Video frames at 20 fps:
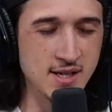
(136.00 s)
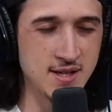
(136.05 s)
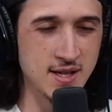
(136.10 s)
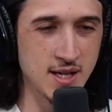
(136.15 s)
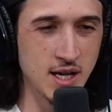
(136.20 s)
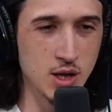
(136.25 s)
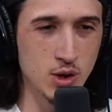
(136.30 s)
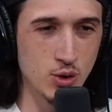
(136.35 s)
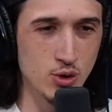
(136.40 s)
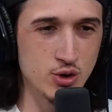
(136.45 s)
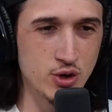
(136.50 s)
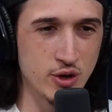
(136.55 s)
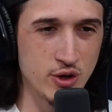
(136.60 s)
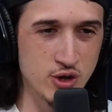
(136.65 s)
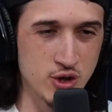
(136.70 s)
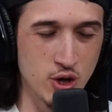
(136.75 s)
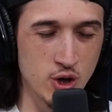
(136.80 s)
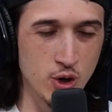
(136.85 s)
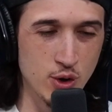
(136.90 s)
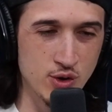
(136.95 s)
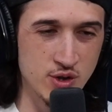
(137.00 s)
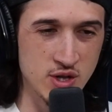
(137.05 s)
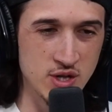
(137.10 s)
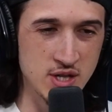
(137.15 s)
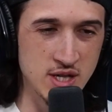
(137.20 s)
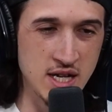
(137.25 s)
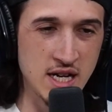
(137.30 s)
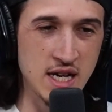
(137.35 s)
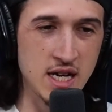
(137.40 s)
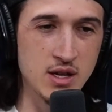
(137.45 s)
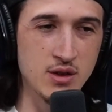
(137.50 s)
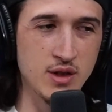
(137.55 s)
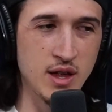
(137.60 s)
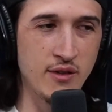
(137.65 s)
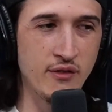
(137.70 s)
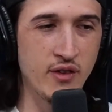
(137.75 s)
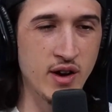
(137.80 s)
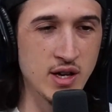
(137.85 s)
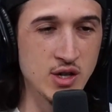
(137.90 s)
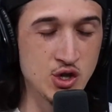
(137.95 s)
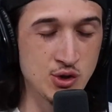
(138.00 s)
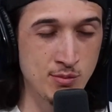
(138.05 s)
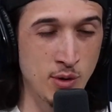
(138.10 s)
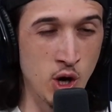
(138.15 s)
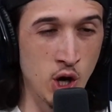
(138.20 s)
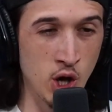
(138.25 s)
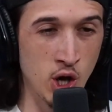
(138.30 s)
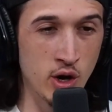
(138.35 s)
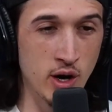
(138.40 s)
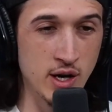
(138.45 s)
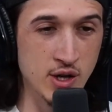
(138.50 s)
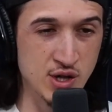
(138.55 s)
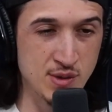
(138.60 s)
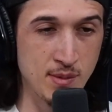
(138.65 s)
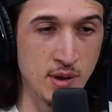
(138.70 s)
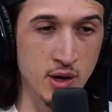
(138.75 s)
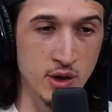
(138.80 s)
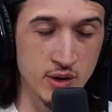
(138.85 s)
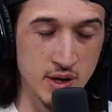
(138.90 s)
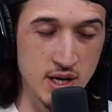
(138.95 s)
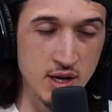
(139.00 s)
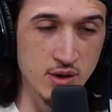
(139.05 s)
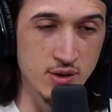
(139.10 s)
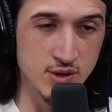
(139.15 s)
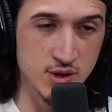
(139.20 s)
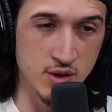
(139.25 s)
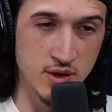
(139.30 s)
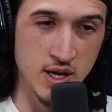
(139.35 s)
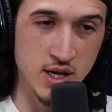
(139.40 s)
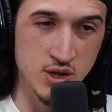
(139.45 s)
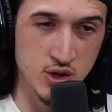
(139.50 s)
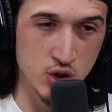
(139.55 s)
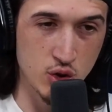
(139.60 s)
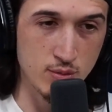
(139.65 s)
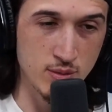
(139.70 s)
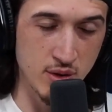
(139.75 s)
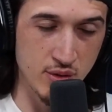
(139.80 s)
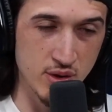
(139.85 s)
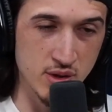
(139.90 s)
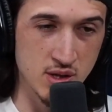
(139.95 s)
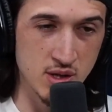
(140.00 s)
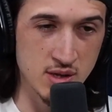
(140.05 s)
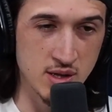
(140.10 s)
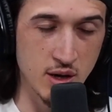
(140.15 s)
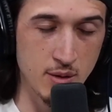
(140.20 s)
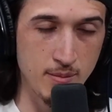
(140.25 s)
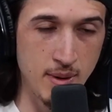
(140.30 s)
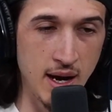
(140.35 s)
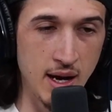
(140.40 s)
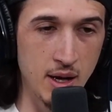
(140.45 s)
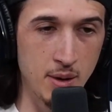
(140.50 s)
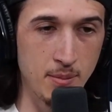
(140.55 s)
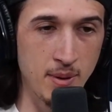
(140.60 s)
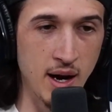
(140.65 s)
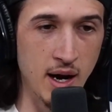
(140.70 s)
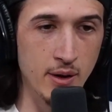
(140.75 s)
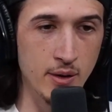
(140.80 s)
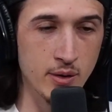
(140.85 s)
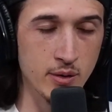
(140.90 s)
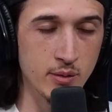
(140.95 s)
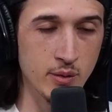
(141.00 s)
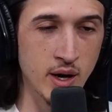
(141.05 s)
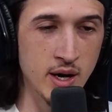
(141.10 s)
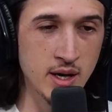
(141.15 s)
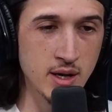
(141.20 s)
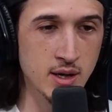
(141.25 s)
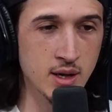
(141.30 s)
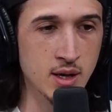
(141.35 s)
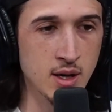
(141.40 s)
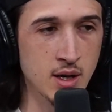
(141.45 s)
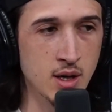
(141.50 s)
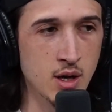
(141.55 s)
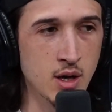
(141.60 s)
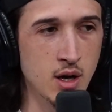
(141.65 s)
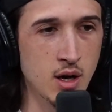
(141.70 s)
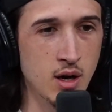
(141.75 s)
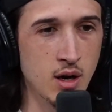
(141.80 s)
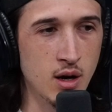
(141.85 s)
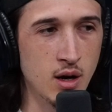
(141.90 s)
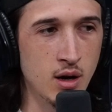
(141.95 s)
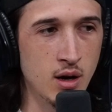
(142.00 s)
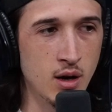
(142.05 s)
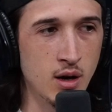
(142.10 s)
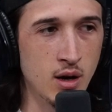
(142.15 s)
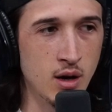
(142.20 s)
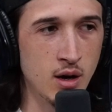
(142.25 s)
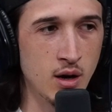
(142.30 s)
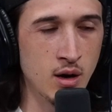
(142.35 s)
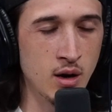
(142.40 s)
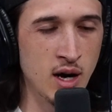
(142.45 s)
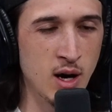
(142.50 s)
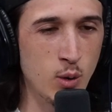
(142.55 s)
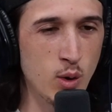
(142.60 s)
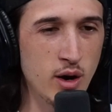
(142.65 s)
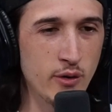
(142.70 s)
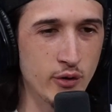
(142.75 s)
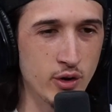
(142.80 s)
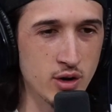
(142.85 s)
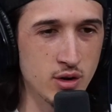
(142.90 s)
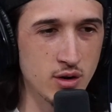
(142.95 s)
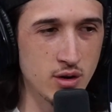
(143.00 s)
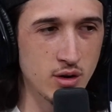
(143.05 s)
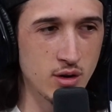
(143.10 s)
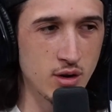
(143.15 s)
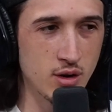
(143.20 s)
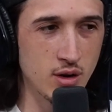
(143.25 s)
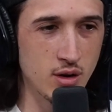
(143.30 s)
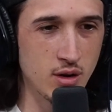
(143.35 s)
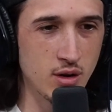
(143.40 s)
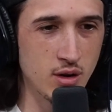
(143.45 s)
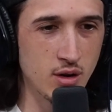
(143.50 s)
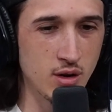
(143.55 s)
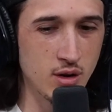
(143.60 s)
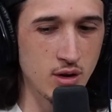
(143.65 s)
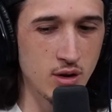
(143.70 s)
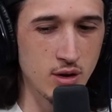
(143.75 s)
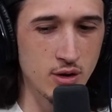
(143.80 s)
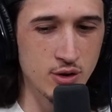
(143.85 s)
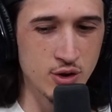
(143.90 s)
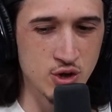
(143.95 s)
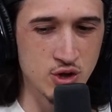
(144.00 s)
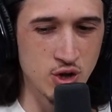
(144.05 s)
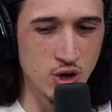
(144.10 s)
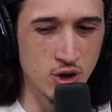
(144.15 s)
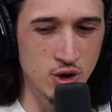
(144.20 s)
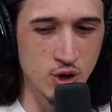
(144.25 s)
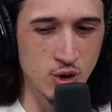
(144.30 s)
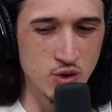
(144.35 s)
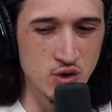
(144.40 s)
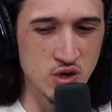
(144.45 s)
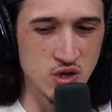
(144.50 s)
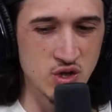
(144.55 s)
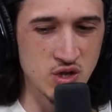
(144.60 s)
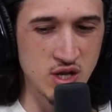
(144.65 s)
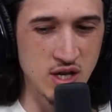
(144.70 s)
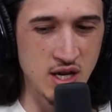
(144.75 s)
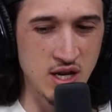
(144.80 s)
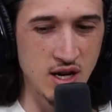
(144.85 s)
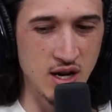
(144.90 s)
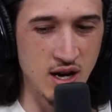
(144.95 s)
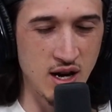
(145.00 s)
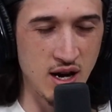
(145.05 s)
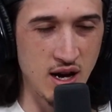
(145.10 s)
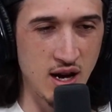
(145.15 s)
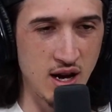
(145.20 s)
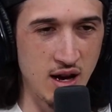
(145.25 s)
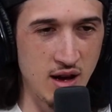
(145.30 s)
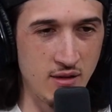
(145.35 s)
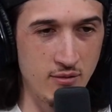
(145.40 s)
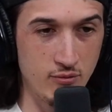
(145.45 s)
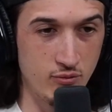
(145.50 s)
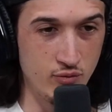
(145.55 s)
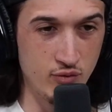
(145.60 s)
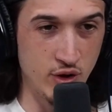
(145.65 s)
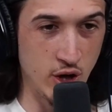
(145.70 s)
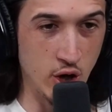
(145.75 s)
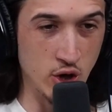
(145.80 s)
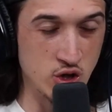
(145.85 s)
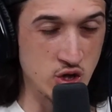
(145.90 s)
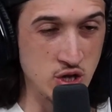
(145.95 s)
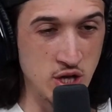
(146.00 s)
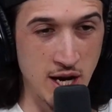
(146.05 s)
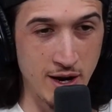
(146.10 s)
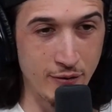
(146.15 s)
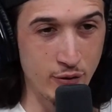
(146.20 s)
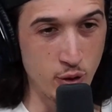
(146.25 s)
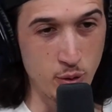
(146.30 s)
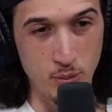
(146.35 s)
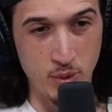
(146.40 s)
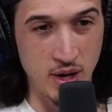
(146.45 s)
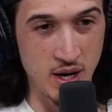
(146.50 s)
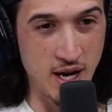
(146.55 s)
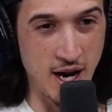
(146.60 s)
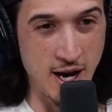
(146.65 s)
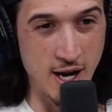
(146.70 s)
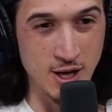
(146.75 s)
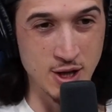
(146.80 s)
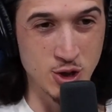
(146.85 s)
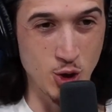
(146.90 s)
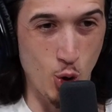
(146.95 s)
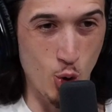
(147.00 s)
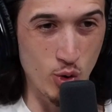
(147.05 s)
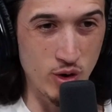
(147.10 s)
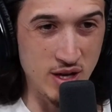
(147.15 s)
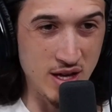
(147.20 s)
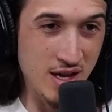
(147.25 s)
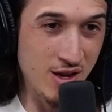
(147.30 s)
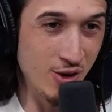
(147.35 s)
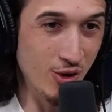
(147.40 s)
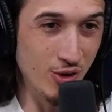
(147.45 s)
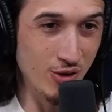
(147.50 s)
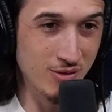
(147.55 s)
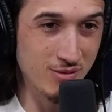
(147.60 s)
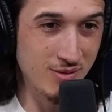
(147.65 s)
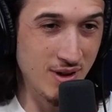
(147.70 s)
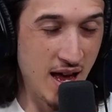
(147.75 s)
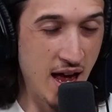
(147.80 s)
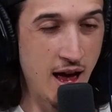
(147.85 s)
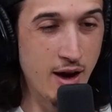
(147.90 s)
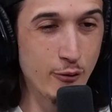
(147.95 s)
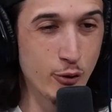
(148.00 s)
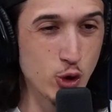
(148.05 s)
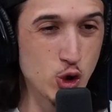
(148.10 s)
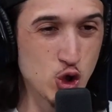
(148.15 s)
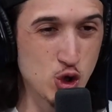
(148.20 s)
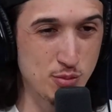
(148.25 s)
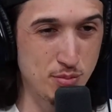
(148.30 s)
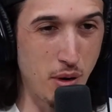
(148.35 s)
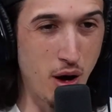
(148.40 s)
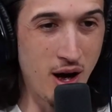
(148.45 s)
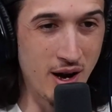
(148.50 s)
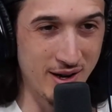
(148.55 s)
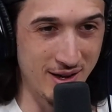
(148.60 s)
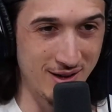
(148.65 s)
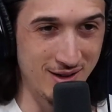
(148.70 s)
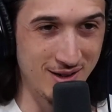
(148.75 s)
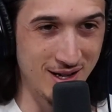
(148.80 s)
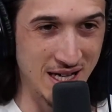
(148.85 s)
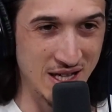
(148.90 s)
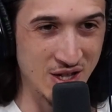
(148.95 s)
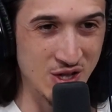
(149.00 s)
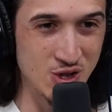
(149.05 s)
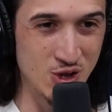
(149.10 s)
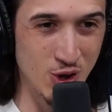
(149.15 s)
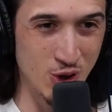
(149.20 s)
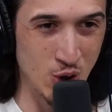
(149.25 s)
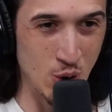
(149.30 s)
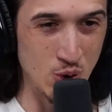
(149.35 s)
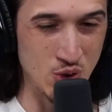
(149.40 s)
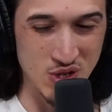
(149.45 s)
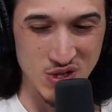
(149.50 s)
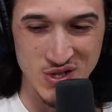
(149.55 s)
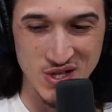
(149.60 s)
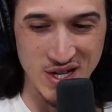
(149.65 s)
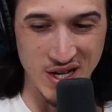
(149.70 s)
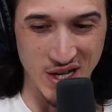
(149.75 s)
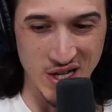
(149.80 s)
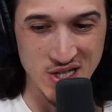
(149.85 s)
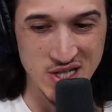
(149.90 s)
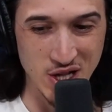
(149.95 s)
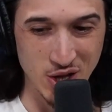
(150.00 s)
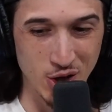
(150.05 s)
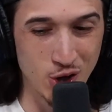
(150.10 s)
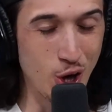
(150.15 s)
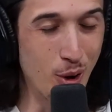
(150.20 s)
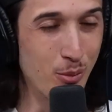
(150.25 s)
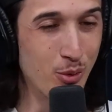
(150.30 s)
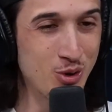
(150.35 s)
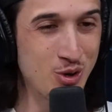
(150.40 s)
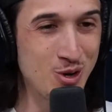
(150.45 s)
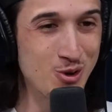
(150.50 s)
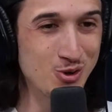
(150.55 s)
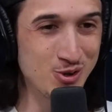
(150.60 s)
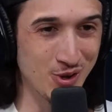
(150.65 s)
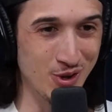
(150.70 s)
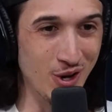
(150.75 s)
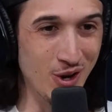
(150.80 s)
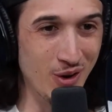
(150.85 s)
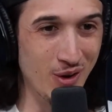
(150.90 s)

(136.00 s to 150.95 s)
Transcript: get closer to the Sargasso Sea, they find smaller and smaller eels. So they assume that this is their mating pattern, right? However, the Sargasso Sea, there's never been an adult eel ever spotted in the Sargasso Sea until a couple years ago.